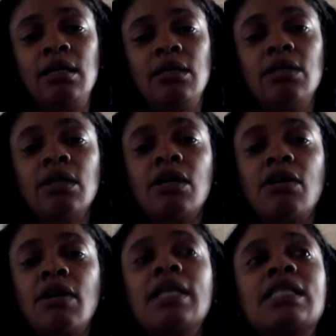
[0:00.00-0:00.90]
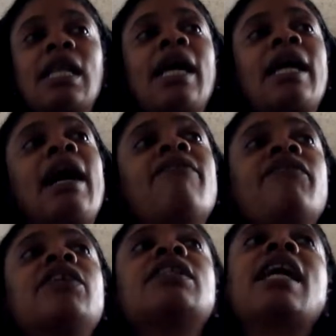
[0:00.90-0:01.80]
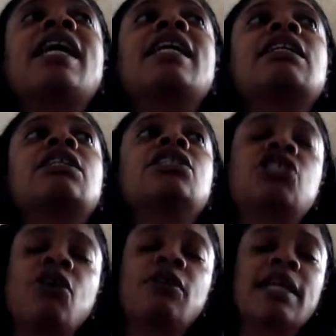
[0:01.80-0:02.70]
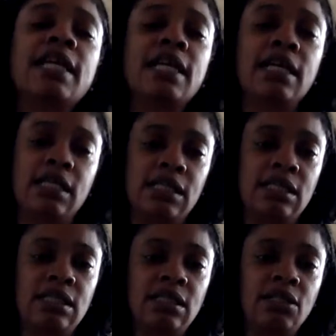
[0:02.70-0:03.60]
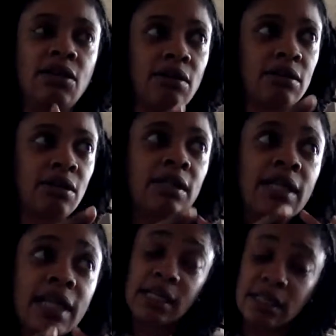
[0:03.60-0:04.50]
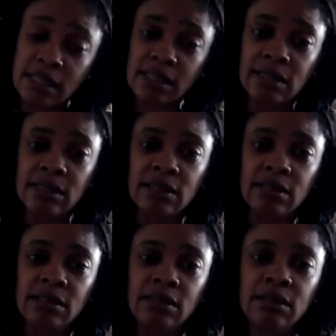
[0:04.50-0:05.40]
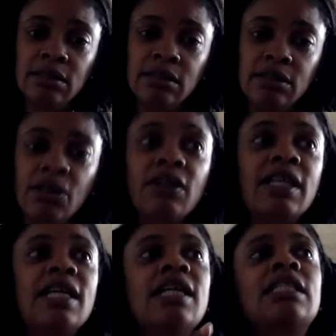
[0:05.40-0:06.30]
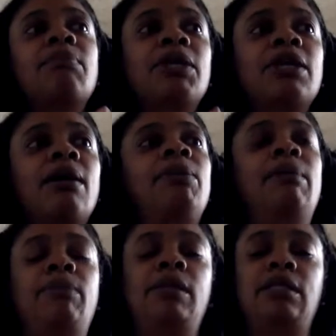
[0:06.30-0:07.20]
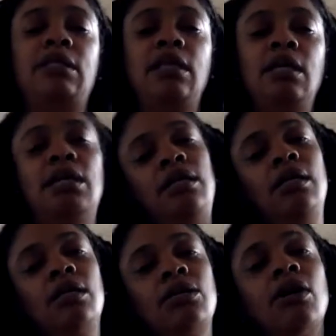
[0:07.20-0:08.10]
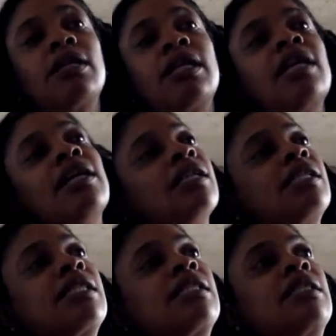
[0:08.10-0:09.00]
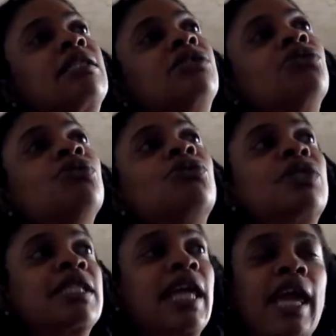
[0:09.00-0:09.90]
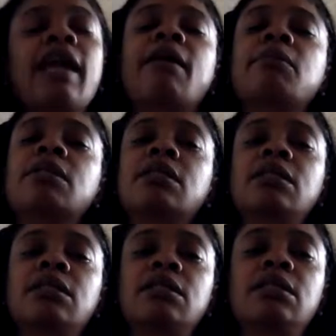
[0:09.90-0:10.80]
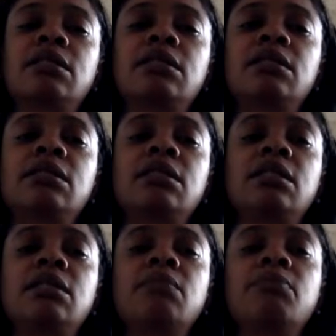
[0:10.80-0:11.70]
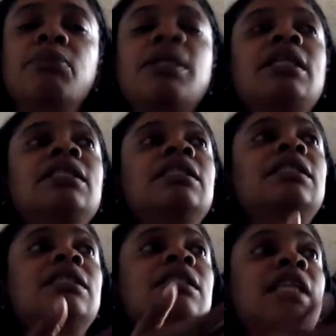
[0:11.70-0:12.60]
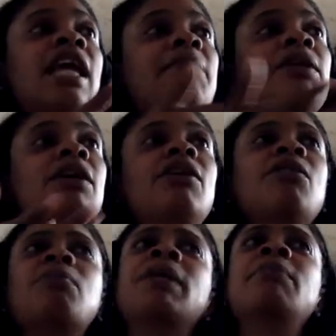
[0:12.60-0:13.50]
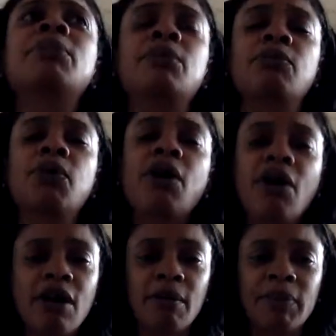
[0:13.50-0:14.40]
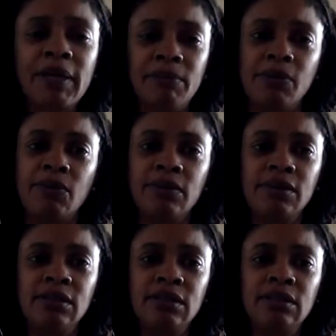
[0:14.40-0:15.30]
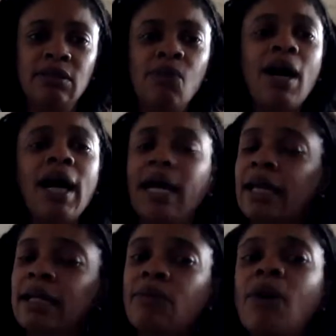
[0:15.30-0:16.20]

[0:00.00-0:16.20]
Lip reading: And it's like I feel like because y'all need us. Y'all us. Y'all need us to be your puppets. Y'all need us to do little scams. But scamming your own people. We are our people. Why?